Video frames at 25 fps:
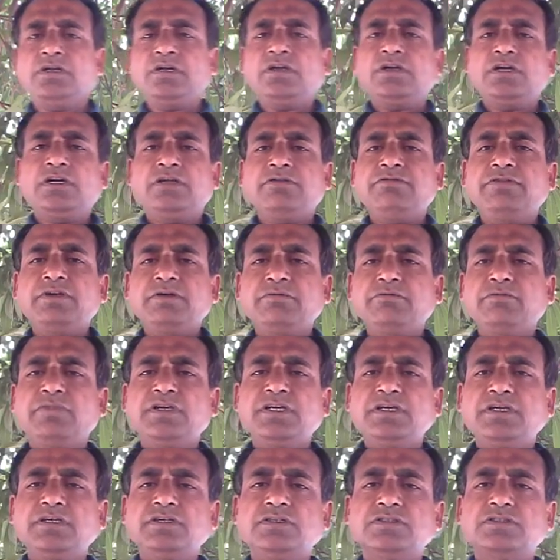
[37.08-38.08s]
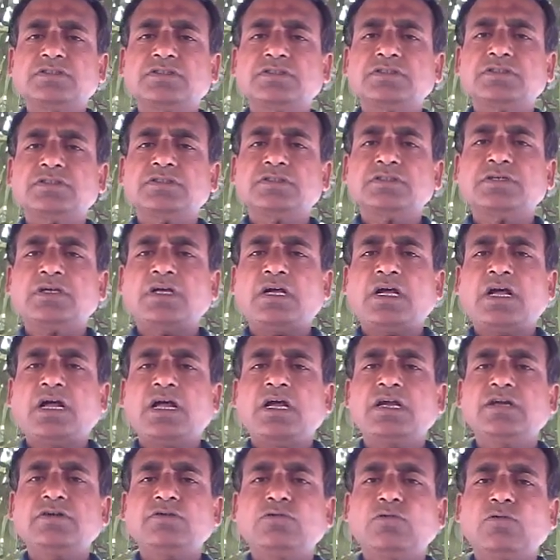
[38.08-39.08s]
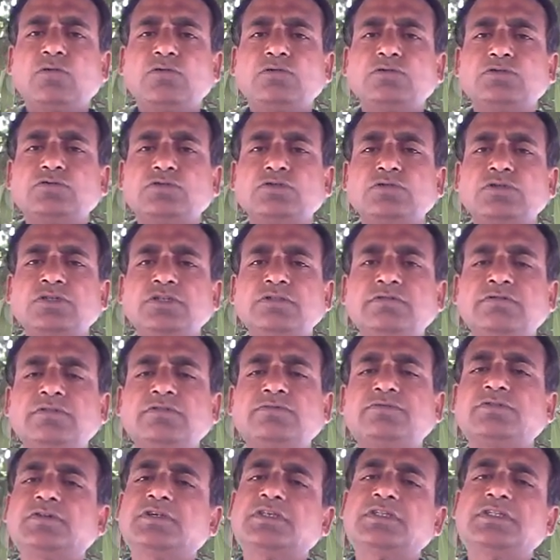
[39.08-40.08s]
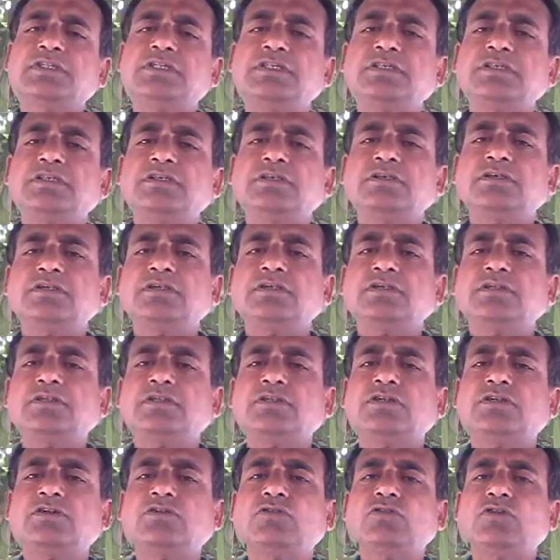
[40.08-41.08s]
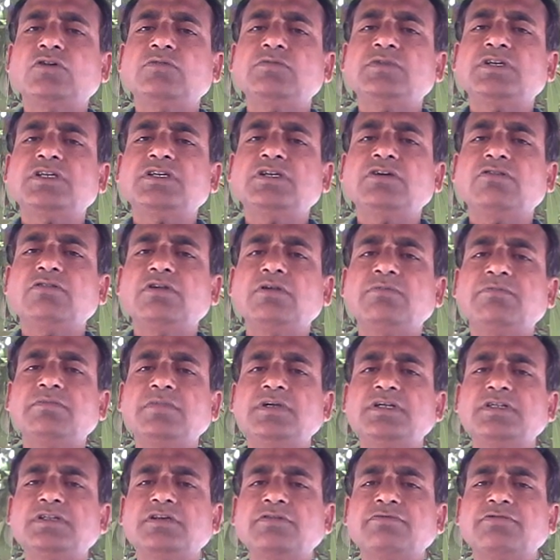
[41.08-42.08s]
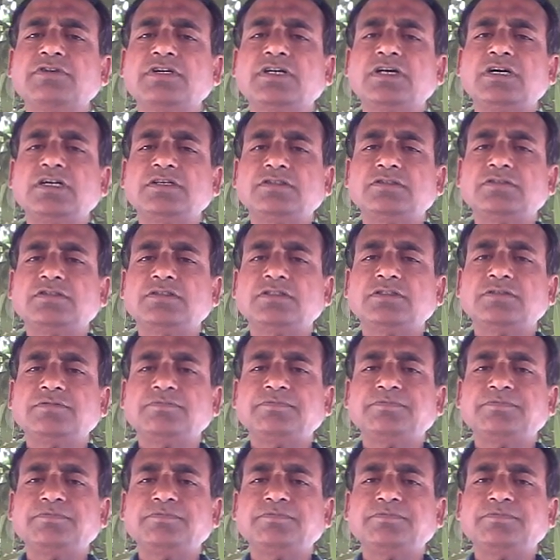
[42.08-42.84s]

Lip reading: living beings and also even for the economic development of a country.